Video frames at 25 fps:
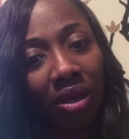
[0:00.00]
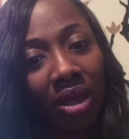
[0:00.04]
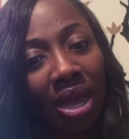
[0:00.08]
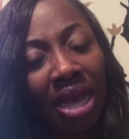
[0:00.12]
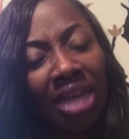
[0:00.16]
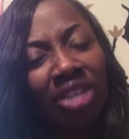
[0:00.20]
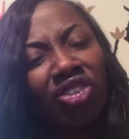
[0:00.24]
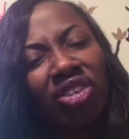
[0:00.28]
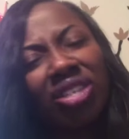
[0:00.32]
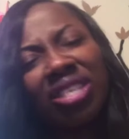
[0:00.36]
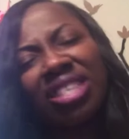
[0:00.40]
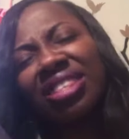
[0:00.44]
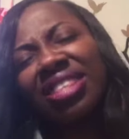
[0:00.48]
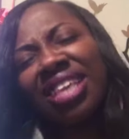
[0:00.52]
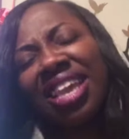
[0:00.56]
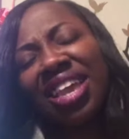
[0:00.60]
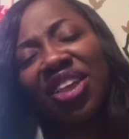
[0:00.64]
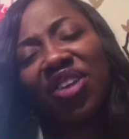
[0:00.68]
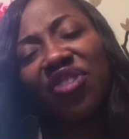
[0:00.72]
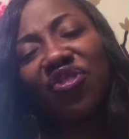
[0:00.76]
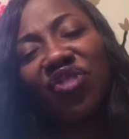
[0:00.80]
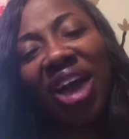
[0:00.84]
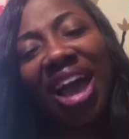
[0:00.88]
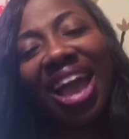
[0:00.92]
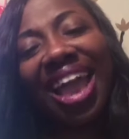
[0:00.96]
Just think
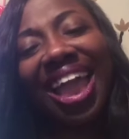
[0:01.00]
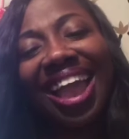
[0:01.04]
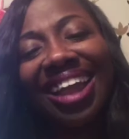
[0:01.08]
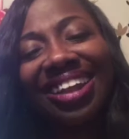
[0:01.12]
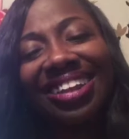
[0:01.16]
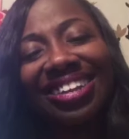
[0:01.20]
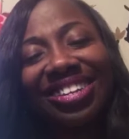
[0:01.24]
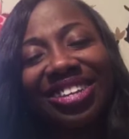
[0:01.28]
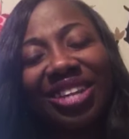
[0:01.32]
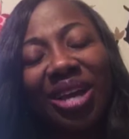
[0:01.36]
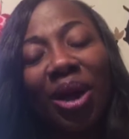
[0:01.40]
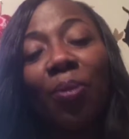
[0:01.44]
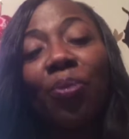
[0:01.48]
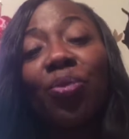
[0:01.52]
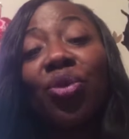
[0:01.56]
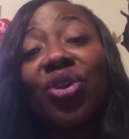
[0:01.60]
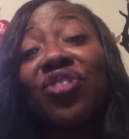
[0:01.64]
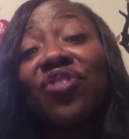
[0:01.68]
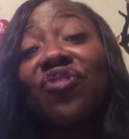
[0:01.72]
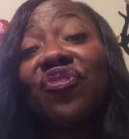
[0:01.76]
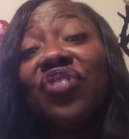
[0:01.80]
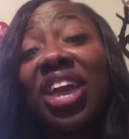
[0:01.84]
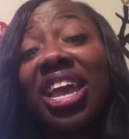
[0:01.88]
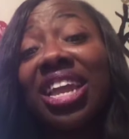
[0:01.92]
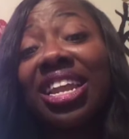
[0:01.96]
if I had done
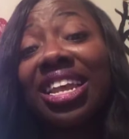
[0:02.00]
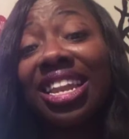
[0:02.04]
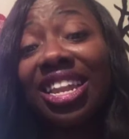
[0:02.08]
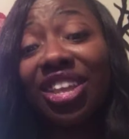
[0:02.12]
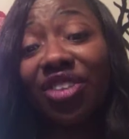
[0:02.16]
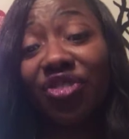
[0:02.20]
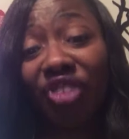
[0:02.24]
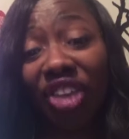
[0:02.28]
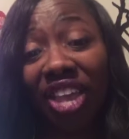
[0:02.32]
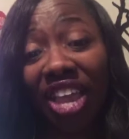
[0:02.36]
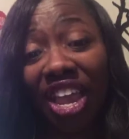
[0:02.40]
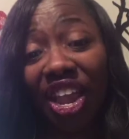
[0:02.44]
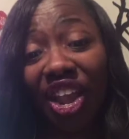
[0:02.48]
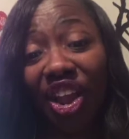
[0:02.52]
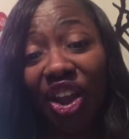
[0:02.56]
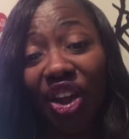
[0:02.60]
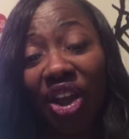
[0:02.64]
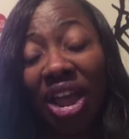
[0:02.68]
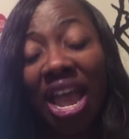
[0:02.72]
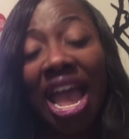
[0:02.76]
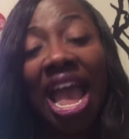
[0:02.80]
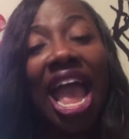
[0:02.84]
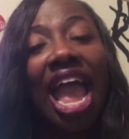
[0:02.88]
preventative care